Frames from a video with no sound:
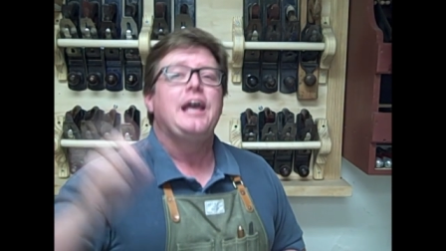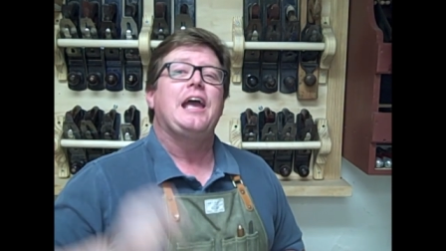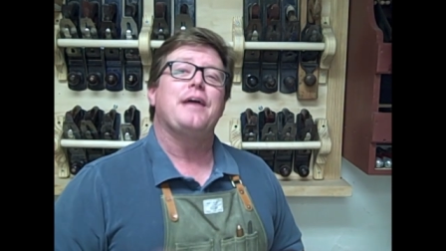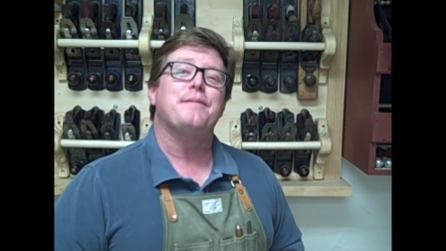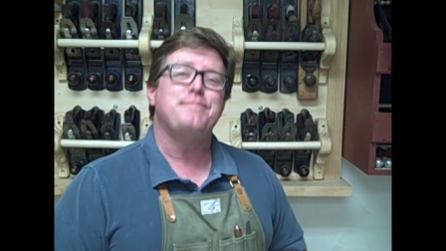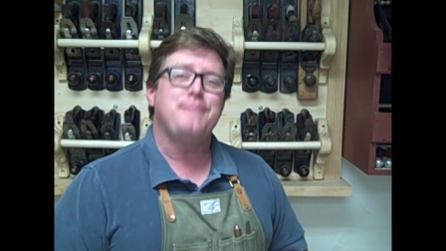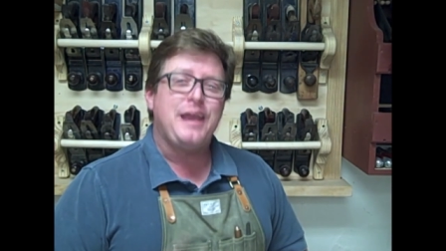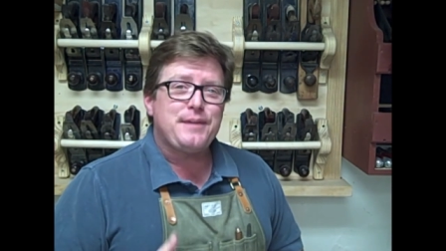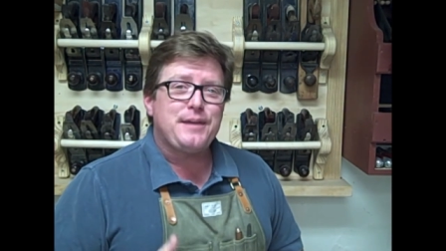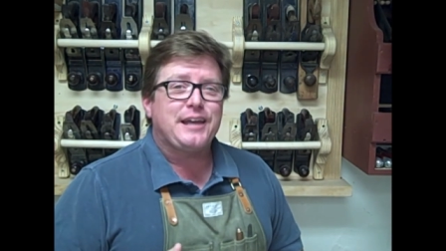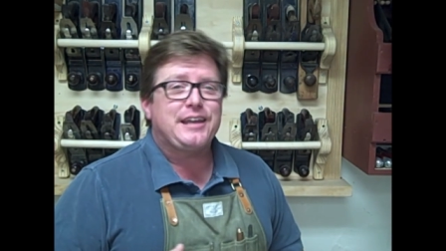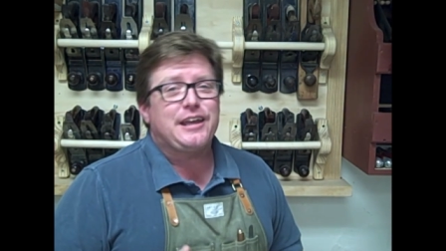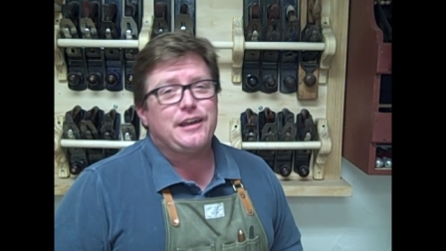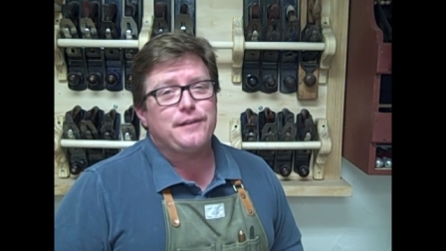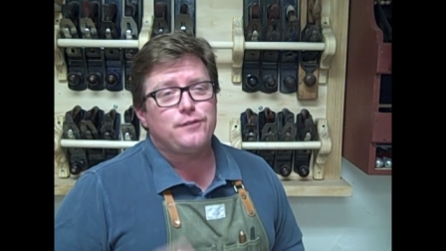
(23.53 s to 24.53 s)
and maybe I
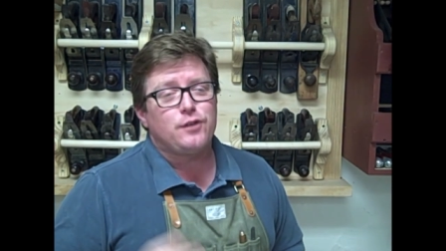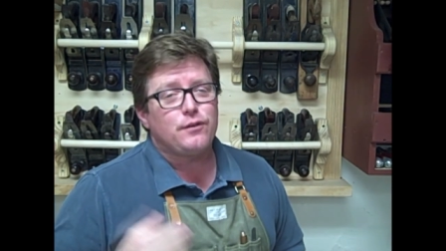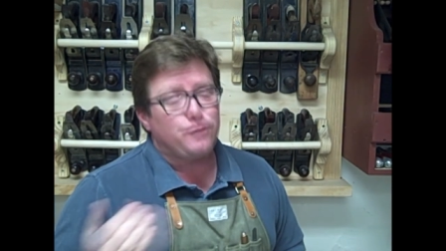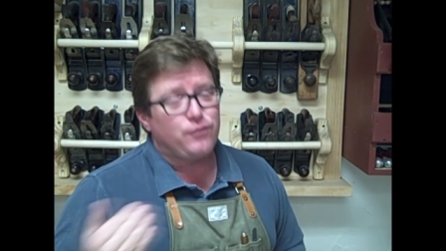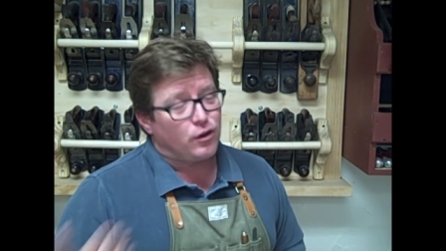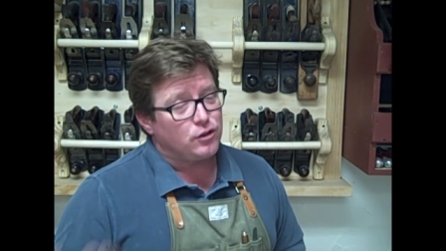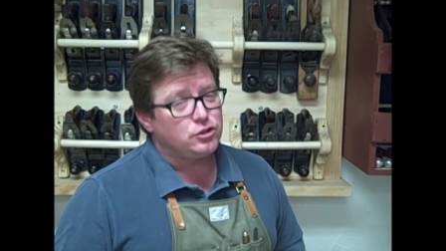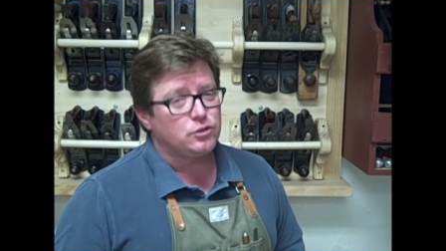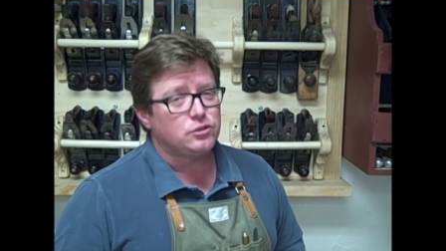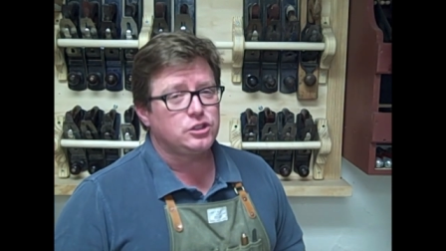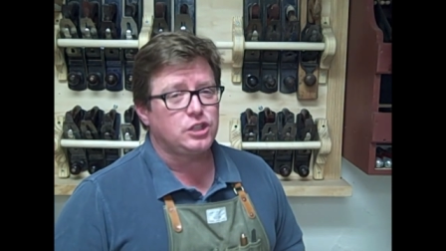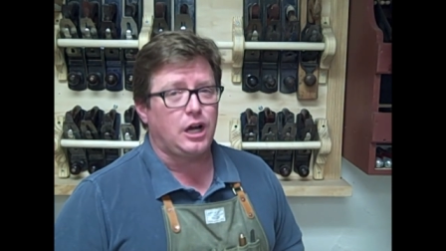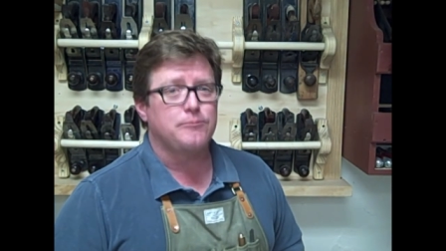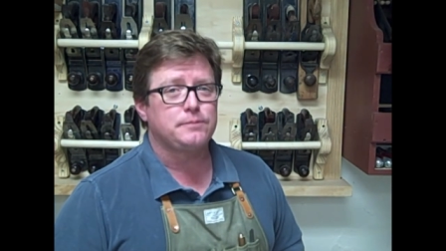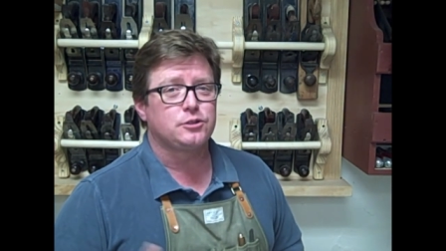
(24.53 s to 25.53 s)
can give you a virtual
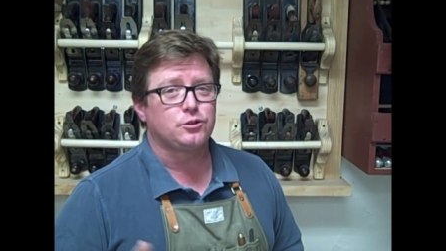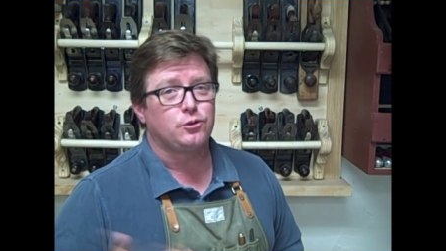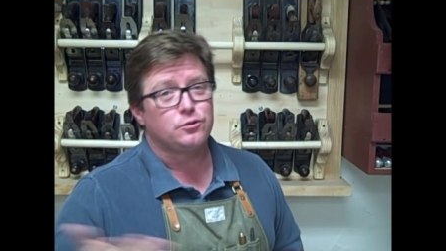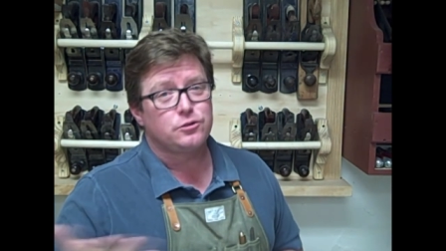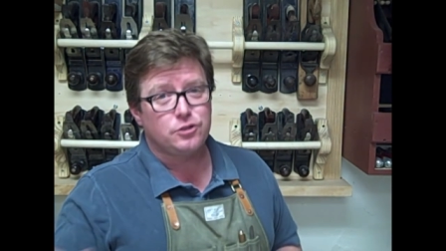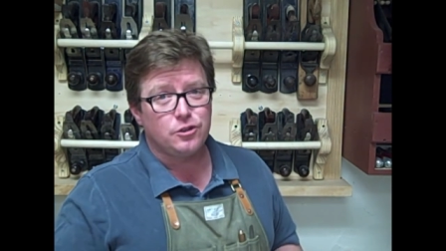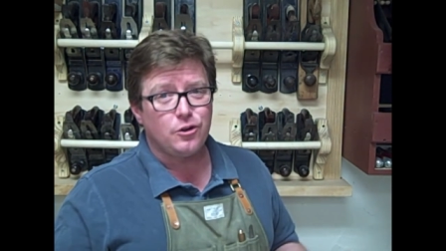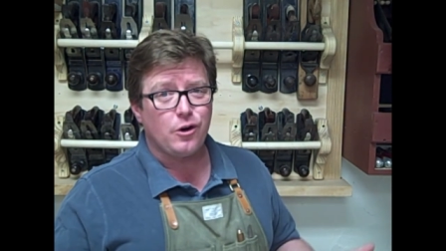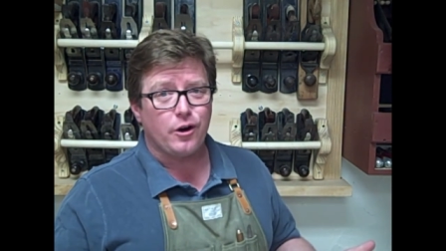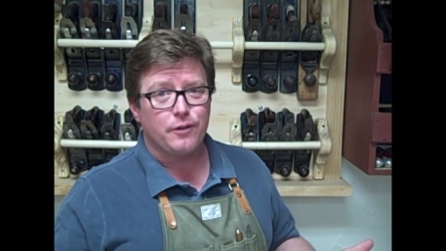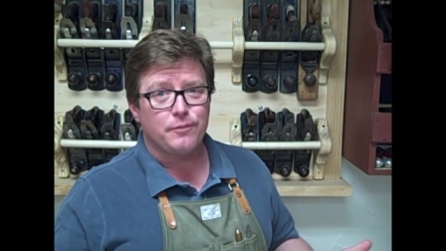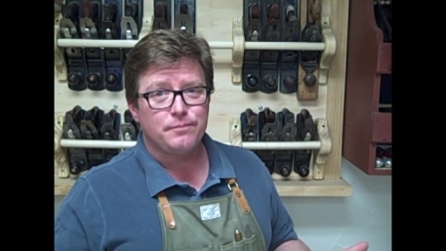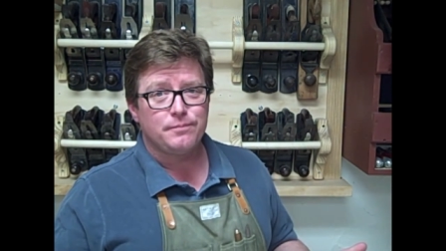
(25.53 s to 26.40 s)
shop school tour.